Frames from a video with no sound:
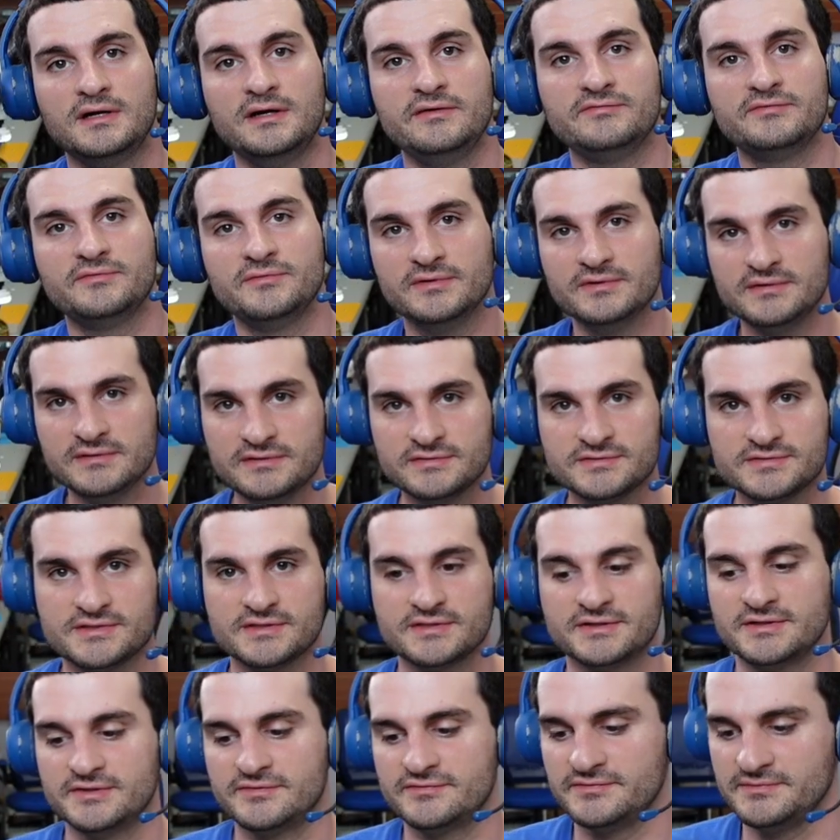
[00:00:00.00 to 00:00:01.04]
Hey everyone,
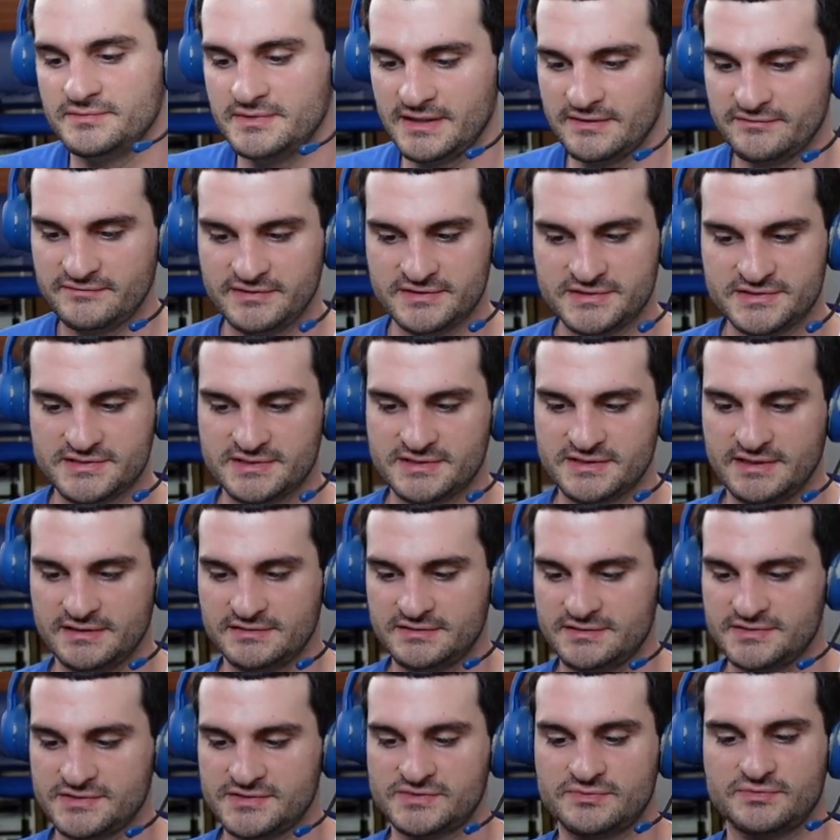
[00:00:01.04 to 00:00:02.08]
Zarek here from LapFix.
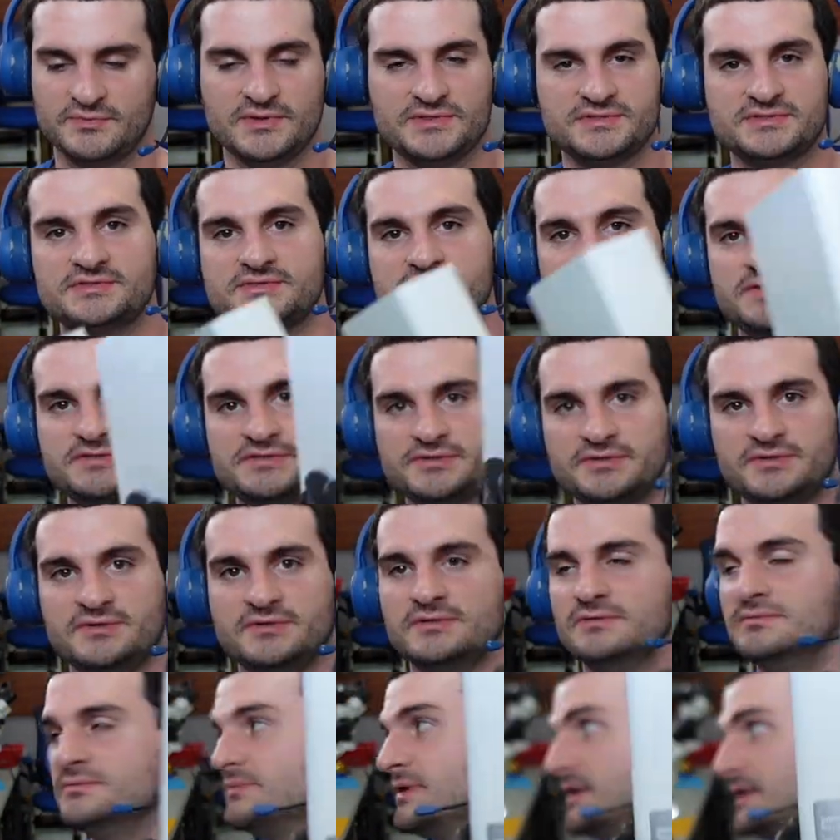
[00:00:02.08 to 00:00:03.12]
Got this Western
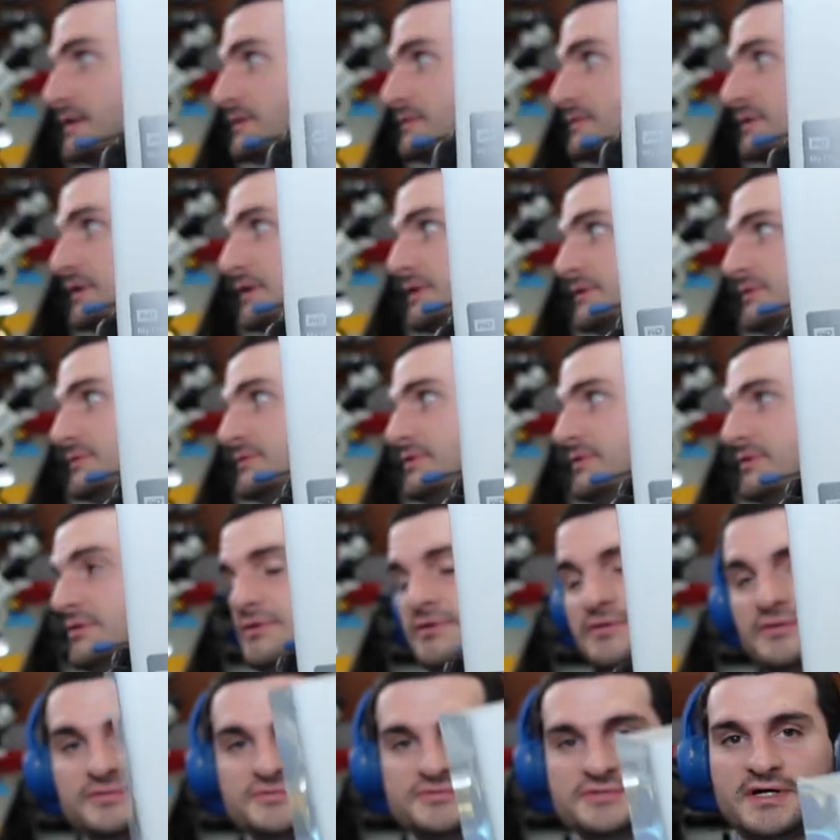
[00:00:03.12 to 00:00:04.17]
Digital My Cloud
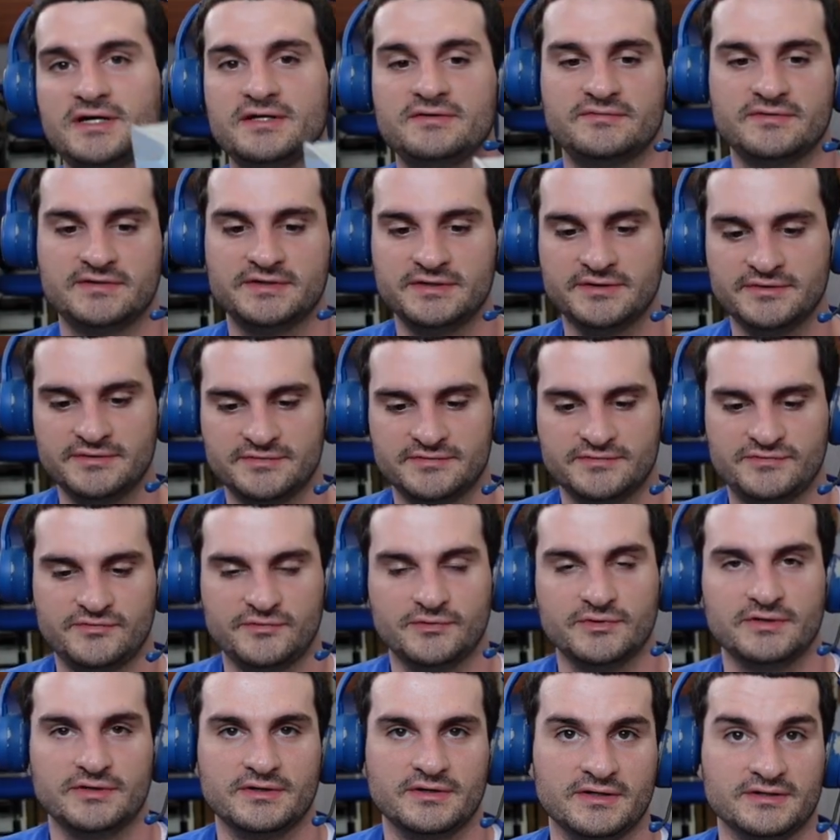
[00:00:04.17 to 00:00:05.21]
hard drive in here
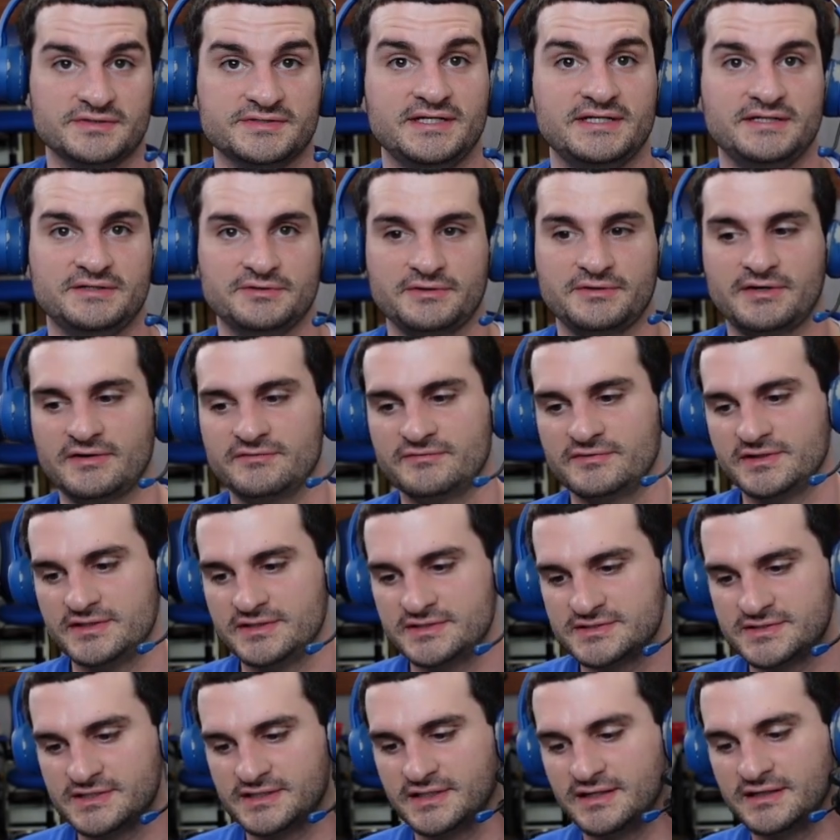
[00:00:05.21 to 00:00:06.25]
for data recovery
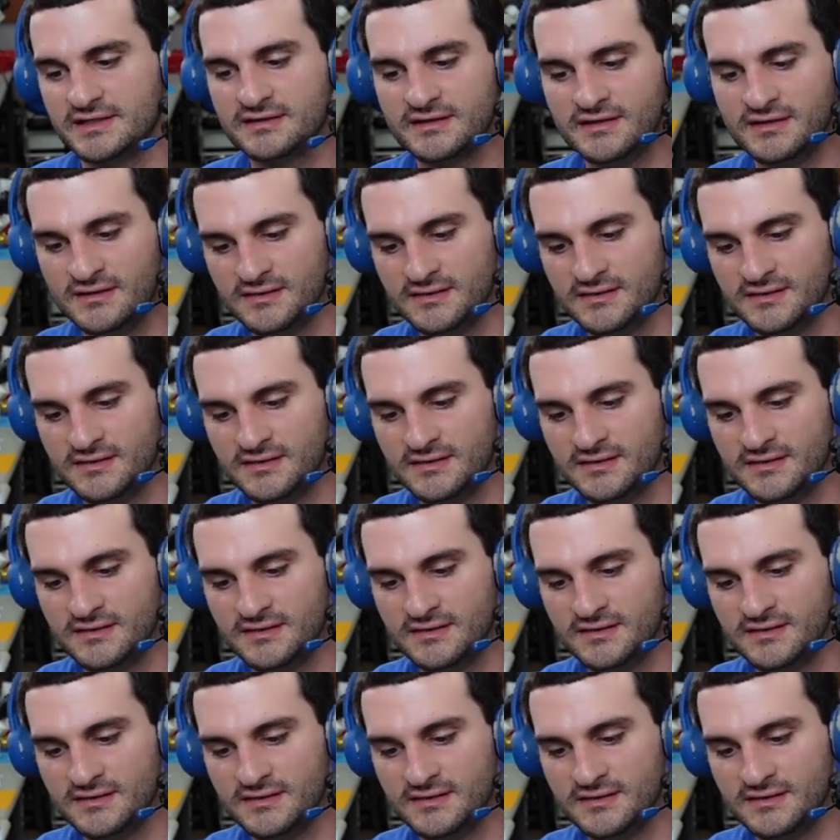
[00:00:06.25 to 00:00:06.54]
today.